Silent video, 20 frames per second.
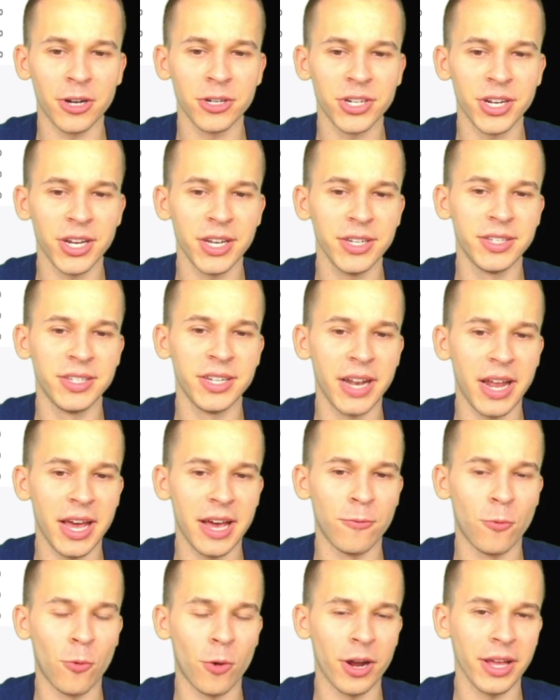Chase did
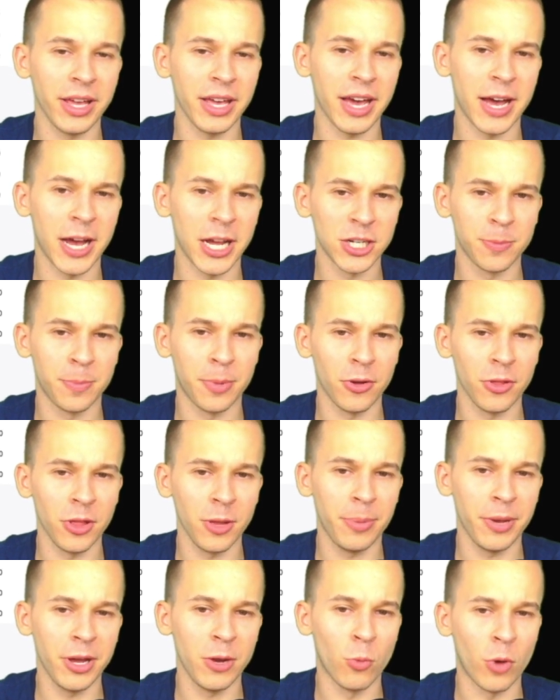have one catch, but only
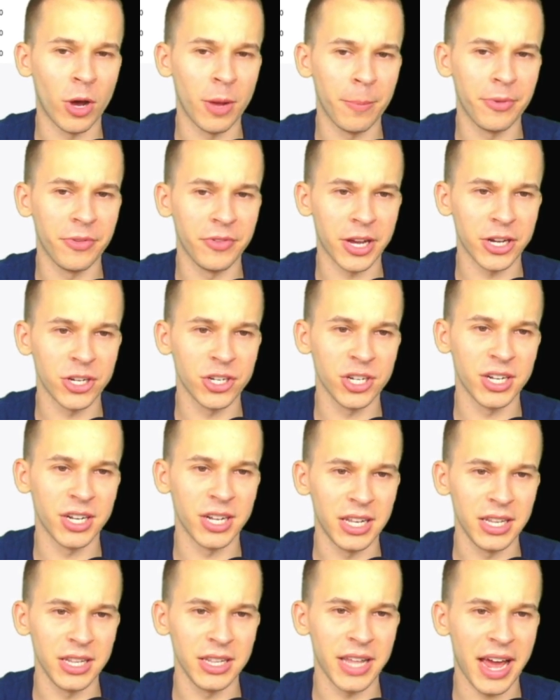played one possession
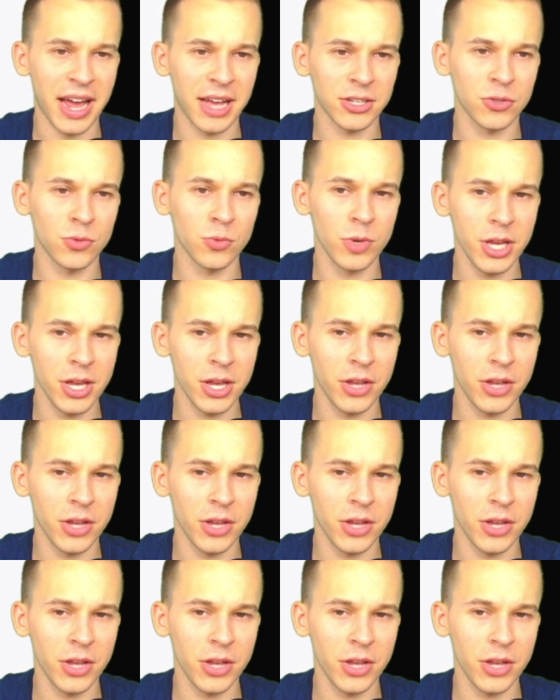last week.